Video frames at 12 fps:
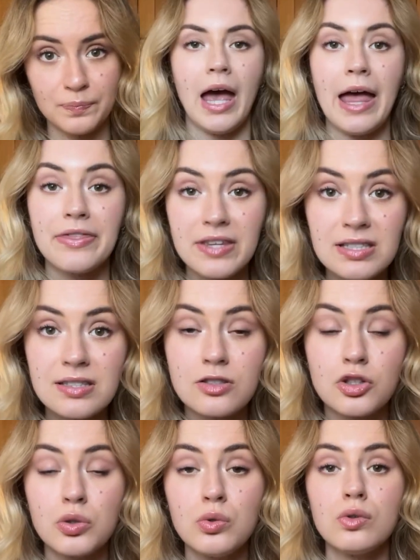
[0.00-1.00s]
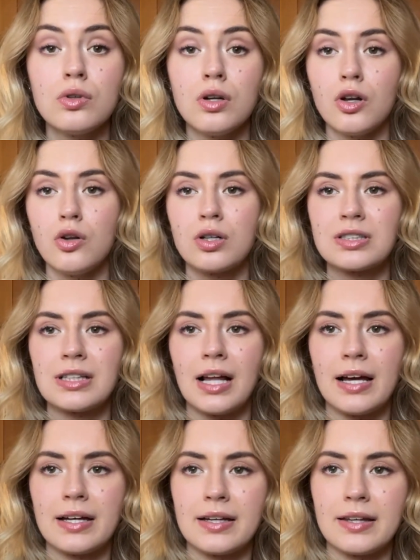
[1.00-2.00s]
and this tool looks
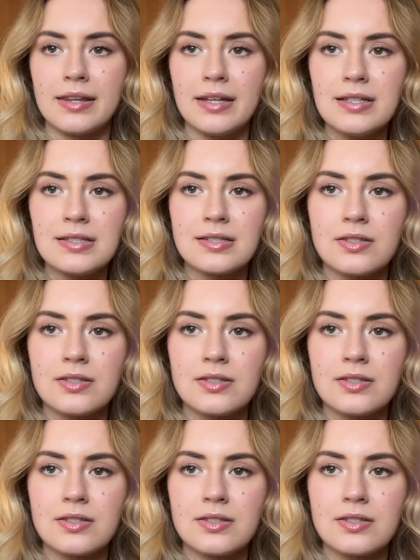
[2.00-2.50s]
like this.